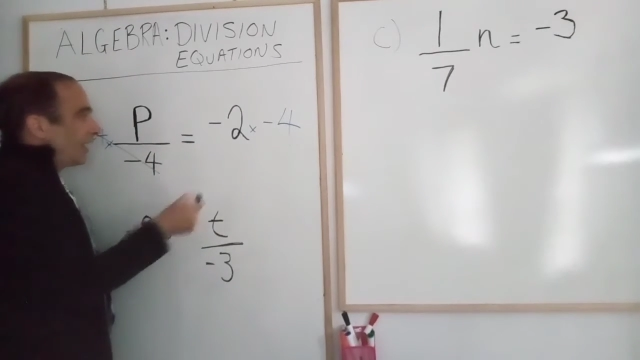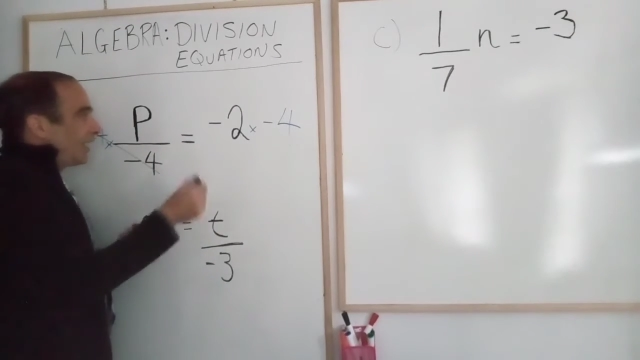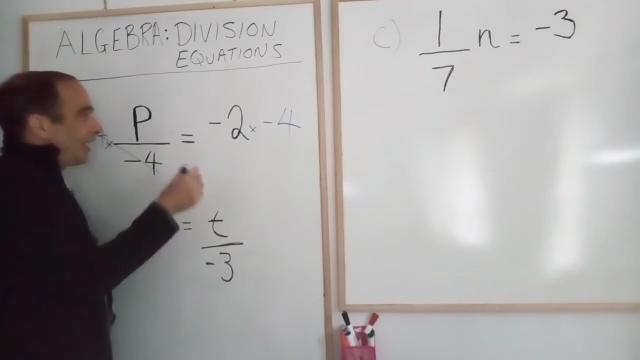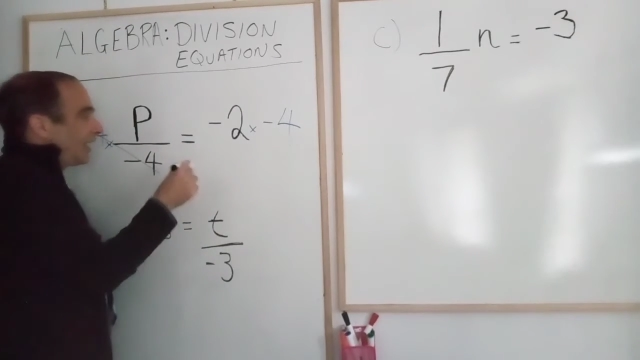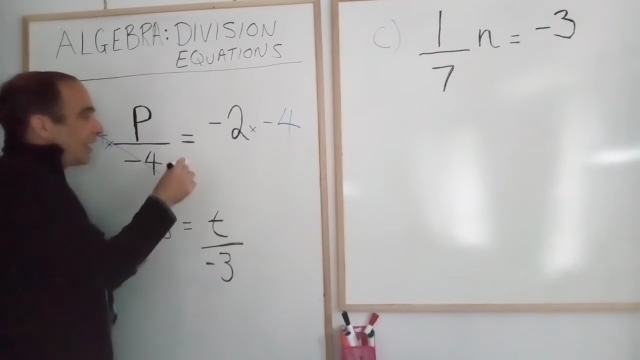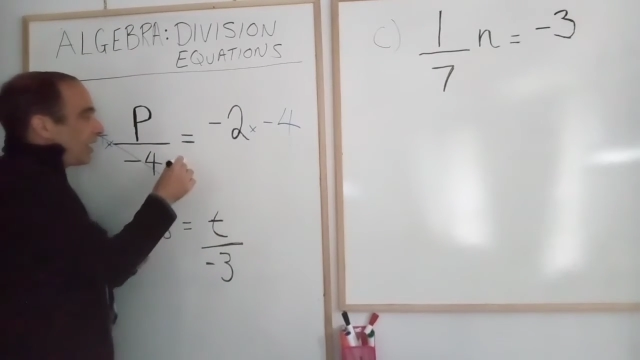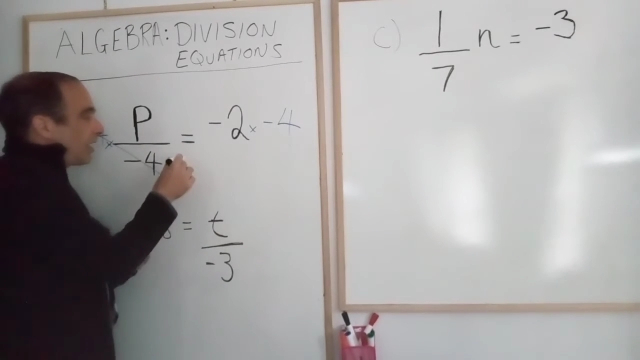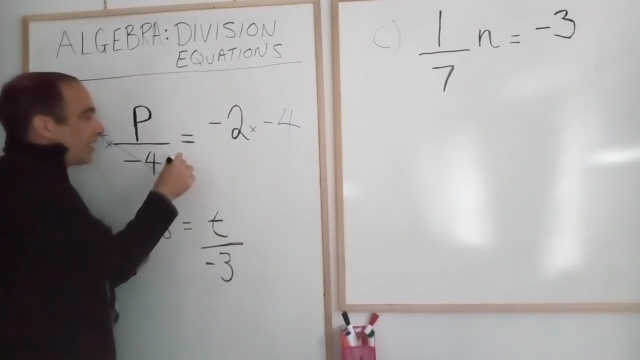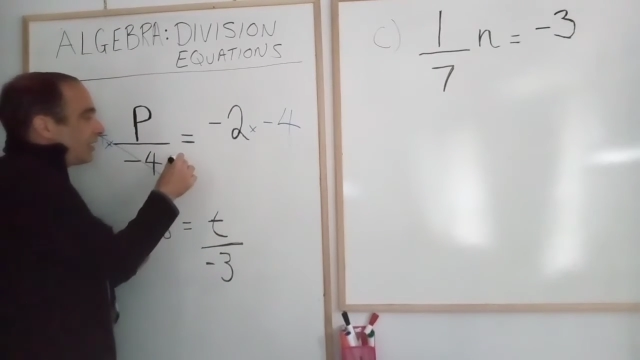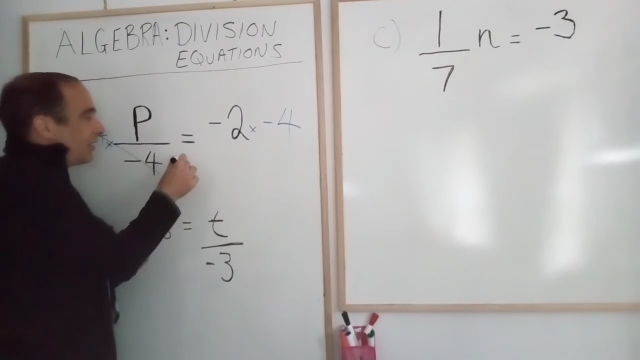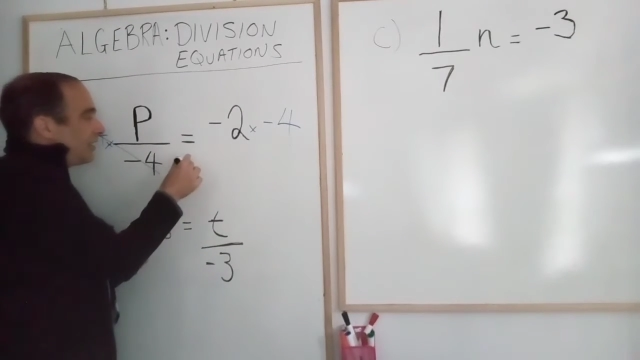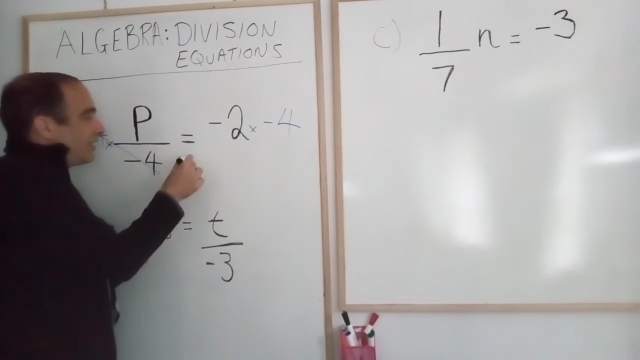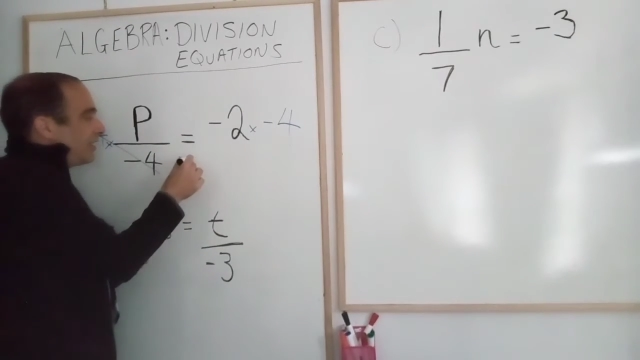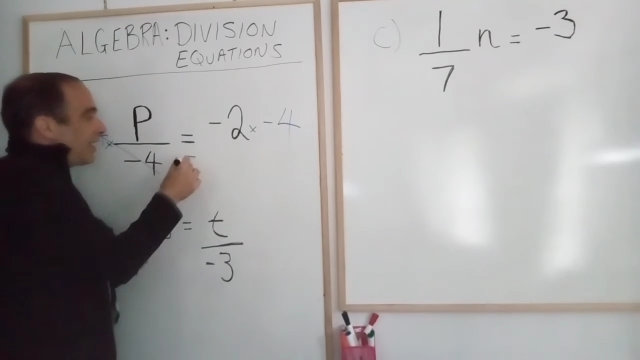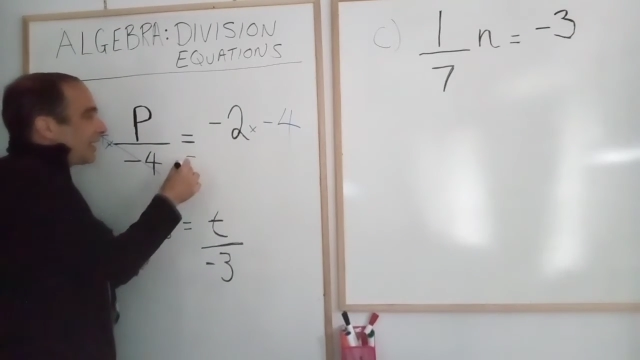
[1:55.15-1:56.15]

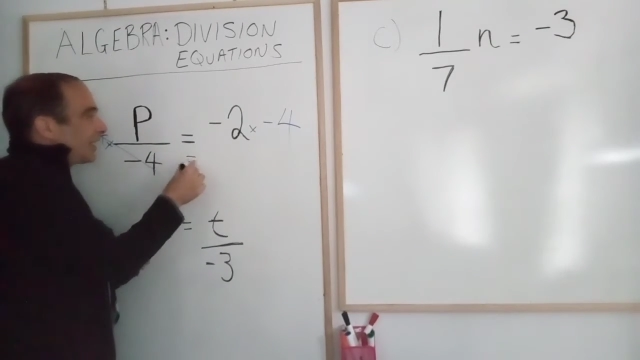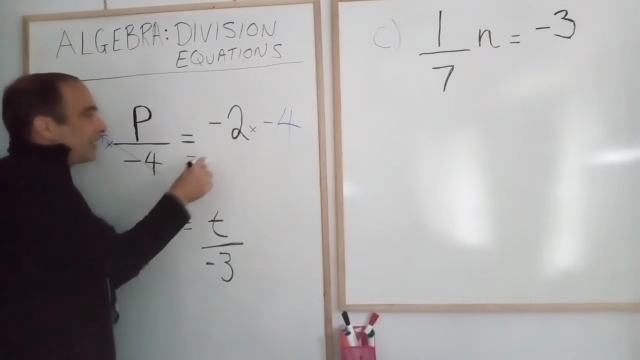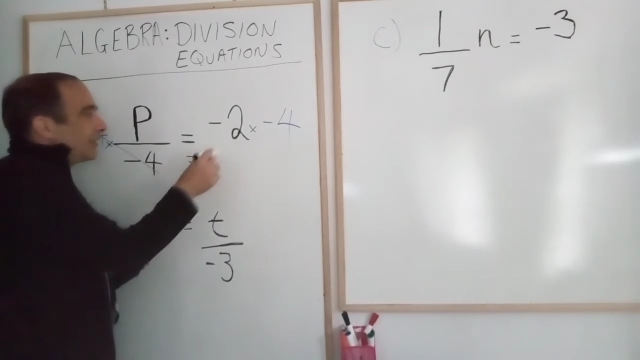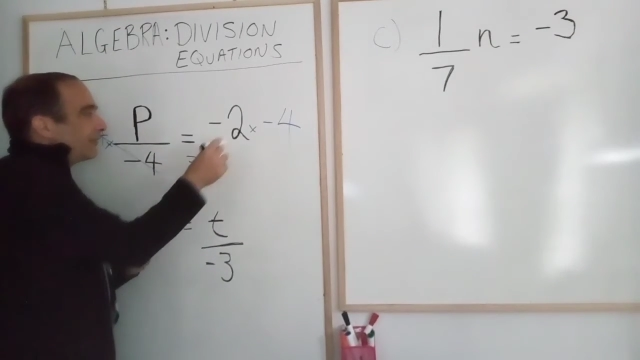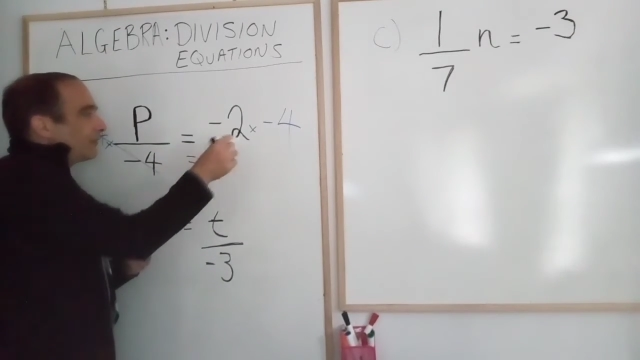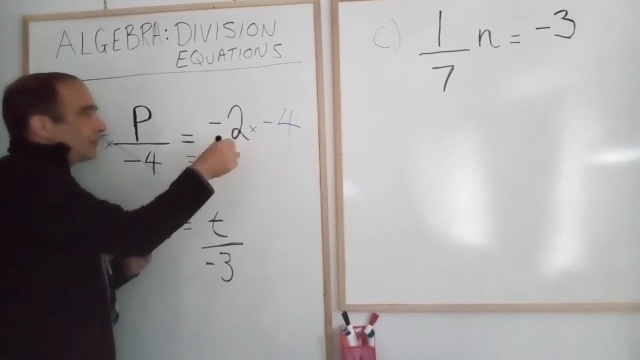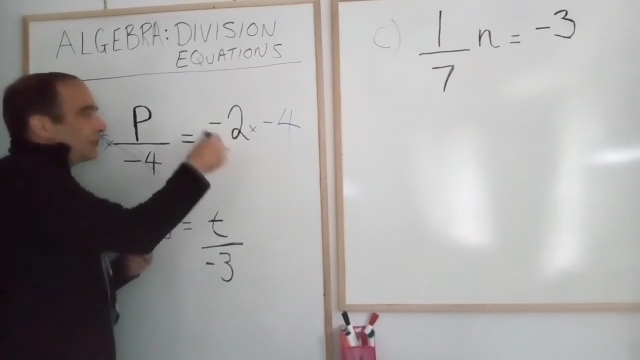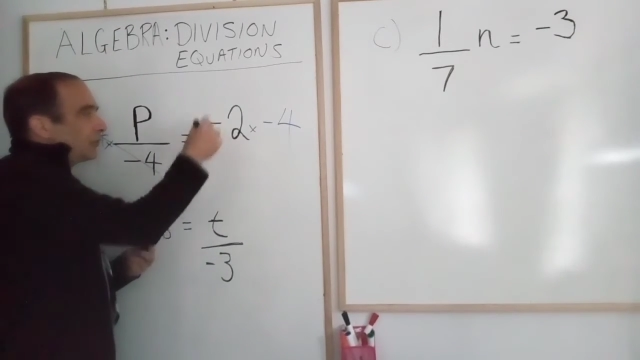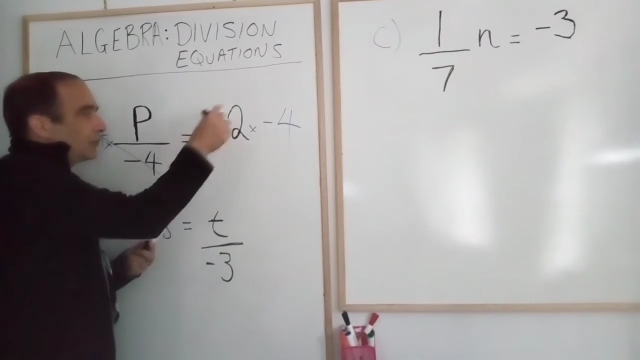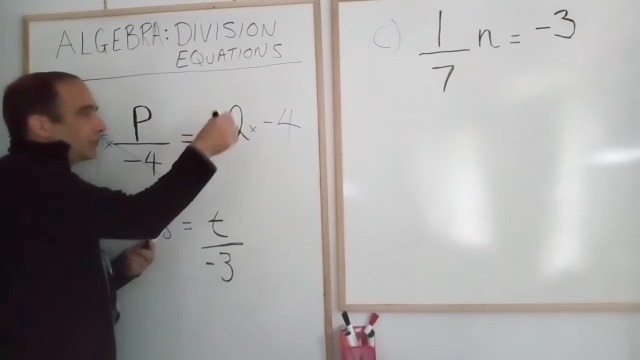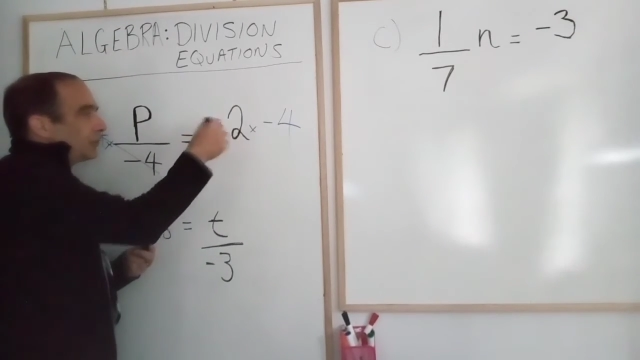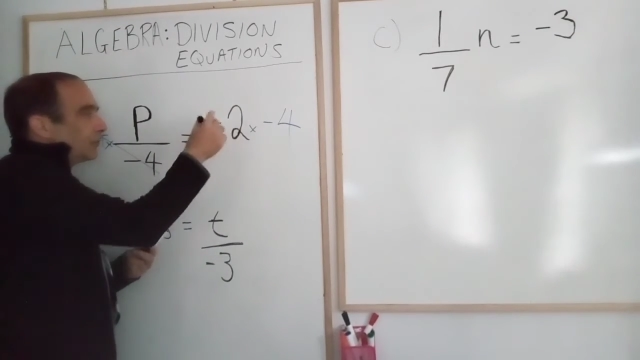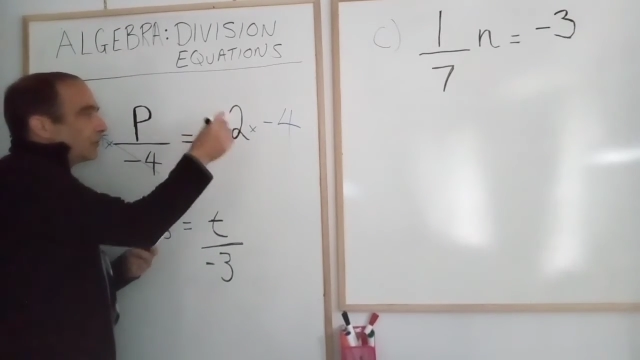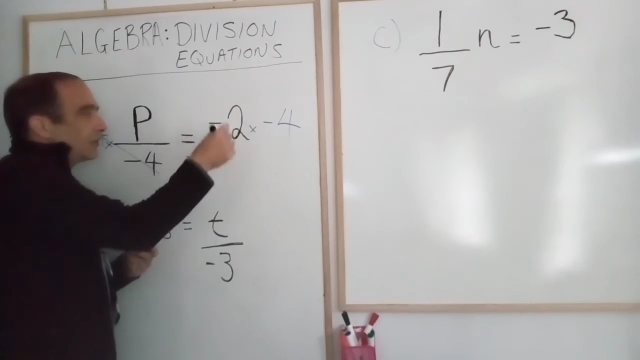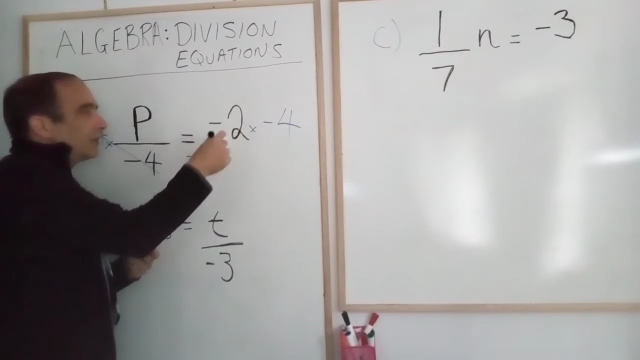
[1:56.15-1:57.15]

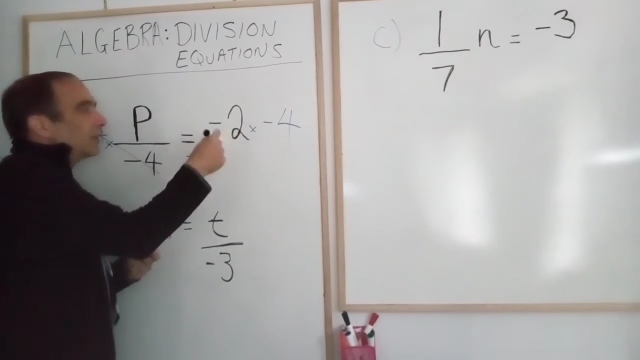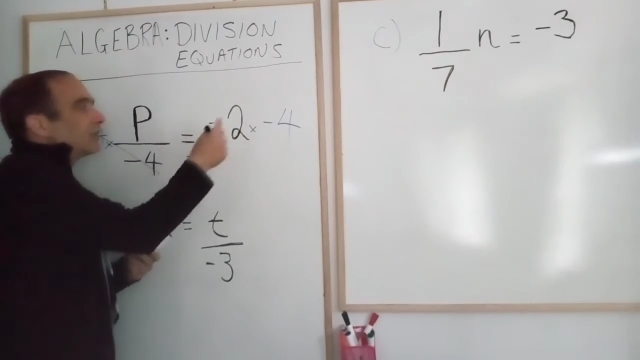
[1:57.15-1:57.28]
-2